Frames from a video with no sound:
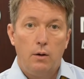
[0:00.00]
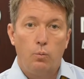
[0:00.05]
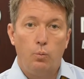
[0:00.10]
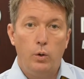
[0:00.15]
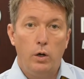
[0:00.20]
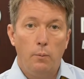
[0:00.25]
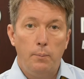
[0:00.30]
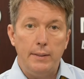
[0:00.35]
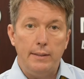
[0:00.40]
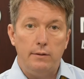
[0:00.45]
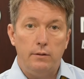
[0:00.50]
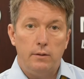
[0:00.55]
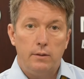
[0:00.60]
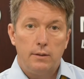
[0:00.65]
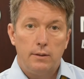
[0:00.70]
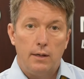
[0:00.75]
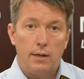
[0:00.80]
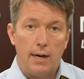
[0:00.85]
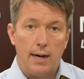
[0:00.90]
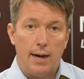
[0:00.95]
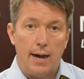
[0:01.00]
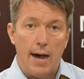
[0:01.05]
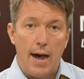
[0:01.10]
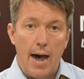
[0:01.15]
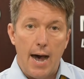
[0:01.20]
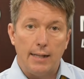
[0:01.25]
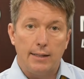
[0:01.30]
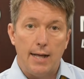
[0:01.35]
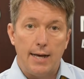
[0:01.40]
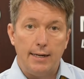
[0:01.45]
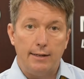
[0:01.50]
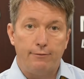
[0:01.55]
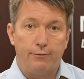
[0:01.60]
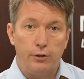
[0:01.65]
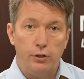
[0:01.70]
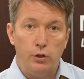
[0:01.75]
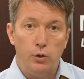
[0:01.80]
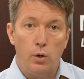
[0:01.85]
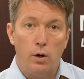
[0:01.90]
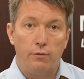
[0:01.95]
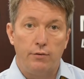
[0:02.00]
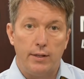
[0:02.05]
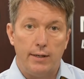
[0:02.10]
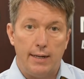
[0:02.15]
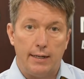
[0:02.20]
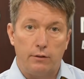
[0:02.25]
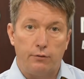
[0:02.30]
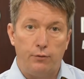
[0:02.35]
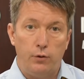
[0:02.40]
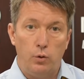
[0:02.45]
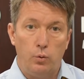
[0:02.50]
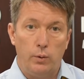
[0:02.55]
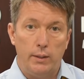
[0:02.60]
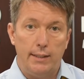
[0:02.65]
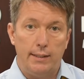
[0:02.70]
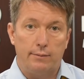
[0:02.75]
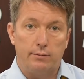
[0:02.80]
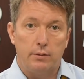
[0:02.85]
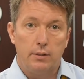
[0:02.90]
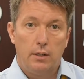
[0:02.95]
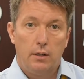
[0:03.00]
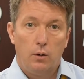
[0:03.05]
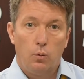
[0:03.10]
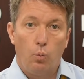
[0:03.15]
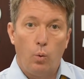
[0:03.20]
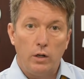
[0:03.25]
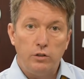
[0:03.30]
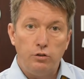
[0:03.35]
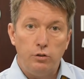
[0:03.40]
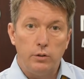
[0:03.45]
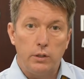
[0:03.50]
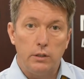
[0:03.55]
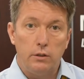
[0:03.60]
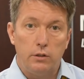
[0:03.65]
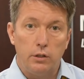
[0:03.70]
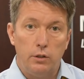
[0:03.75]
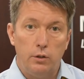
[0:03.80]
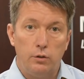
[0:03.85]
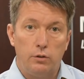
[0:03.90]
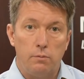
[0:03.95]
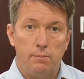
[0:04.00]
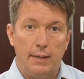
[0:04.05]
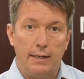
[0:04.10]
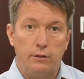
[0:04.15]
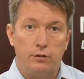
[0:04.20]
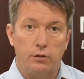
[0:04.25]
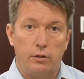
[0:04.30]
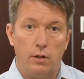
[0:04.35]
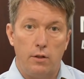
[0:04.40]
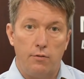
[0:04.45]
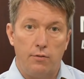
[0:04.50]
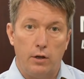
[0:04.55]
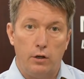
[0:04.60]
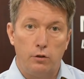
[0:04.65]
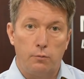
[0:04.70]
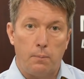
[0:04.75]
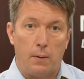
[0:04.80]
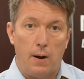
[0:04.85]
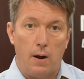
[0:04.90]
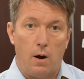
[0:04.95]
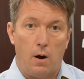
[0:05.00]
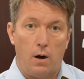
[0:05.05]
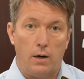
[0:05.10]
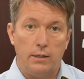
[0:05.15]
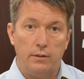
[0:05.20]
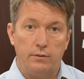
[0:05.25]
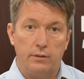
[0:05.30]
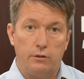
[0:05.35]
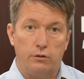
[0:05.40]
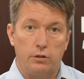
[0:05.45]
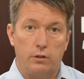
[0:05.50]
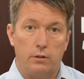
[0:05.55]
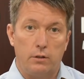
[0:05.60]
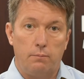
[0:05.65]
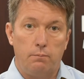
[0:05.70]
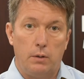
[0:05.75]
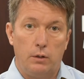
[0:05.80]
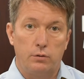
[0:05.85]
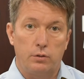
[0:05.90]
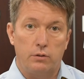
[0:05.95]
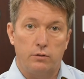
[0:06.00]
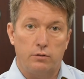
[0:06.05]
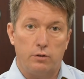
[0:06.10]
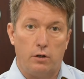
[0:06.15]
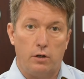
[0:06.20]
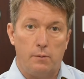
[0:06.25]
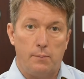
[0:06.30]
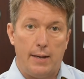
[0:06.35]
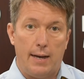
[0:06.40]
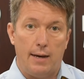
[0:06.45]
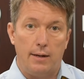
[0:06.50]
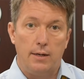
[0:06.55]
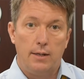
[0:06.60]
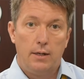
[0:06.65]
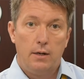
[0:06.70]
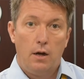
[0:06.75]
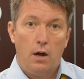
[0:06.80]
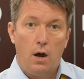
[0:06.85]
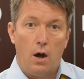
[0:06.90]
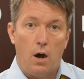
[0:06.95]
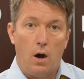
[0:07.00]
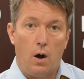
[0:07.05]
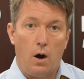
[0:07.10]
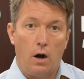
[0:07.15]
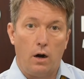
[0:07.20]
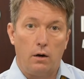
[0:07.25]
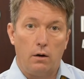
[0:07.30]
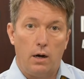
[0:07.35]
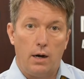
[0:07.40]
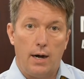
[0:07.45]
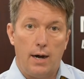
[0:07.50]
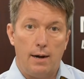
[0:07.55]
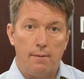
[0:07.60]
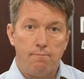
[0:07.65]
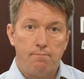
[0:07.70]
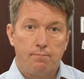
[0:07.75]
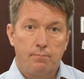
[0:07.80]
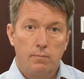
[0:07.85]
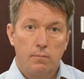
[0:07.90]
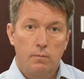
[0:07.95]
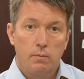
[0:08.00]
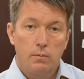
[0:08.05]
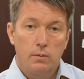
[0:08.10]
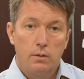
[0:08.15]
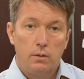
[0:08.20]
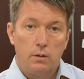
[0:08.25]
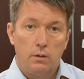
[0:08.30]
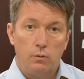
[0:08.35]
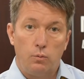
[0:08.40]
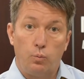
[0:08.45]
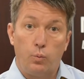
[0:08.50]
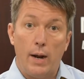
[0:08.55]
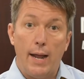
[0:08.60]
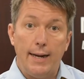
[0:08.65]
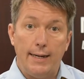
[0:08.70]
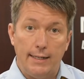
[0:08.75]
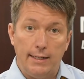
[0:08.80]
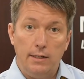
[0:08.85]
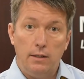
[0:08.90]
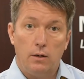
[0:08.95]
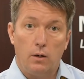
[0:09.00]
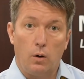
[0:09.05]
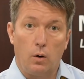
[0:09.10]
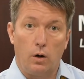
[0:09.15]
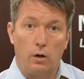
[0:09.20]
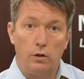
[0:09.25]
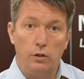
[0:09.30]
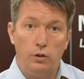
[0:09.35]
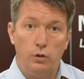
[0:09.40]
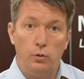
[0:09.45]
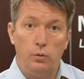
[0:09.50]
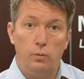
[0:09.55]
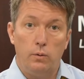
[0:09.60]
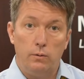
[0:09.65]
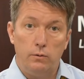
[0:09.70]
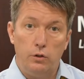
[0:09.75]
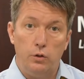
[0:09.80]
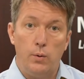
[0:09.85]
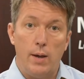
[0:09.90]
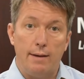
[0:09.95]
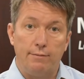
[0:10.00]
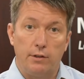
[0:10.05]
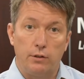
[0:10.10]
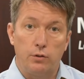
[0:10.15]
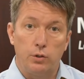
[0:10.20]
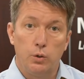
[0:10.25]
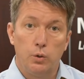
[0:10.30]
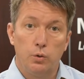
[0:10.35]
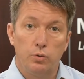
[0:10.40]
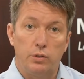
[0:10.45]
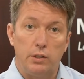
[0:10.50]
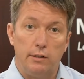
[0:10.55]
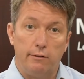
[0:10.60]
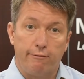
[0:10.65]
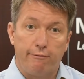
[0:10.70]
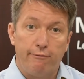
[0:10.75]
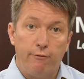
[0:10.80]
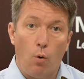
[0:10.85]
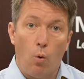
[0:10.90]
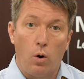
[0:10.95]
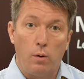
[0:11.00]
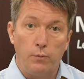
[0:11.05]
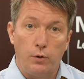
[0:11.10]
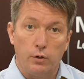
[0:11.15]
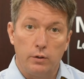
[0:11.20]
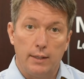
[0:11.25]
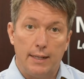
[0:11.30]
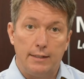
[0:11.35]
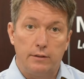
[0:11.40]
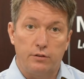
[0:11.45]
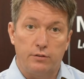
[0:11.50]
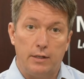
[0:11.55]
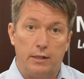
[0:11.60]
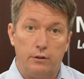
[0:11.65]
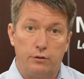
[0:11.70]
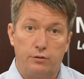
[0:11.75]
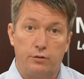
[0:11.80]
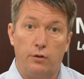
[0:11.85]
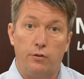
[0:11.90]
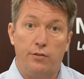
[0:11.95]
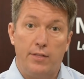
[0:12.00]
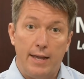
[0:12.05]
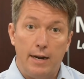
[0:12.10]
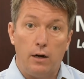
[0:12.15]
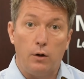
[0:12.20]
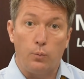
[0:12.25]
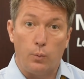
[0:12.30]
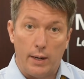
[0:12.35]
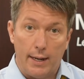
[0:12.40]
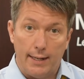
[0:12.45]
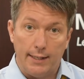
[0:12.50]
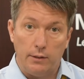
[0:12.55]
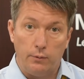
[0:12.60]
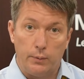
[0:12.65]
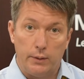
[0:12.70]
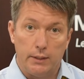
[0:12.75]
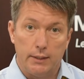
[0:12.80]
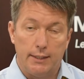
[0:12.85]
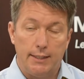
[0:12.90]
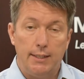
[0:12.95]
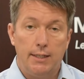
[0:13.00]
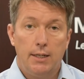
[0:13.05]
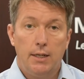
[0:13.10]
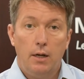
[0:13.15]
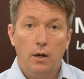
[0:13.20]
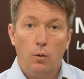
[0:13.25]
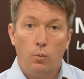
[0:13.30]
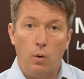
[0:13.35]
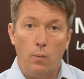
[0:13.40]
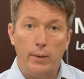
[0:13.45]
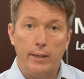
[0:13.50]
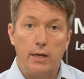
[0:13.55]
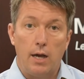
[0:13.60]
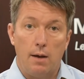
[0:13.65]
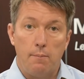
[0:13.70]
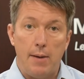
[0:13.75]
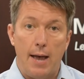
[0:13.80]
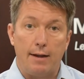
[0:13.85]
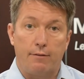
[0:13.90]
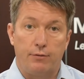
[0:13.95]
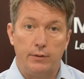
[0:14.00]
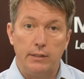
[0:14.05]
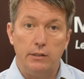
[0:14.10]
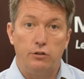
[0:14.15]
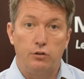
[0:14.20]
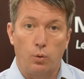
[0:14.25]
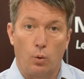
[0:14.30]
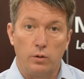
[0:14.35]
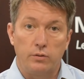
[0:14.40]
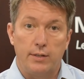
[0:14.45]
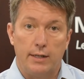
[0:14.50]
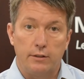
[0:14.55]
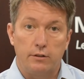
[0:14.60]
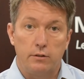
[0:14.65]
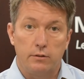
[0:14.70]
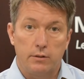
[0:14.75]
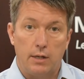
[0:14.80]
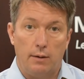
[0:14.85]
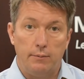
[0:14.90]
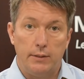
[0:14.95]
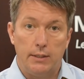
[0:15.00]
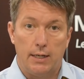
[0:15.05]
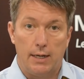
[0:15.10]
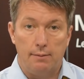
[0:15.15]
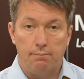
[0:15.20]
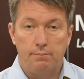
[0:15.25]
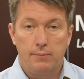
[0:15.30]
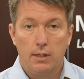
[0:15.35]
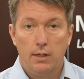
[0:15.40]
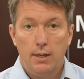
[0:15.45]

We'll be uh, highlighting for you over the next few weeks what you can do to make sure that those priorities that you're most concerned about are um, ready or you, you have the tools to inform your legislators so they're ready, really, when we come back for these short sessions coming up.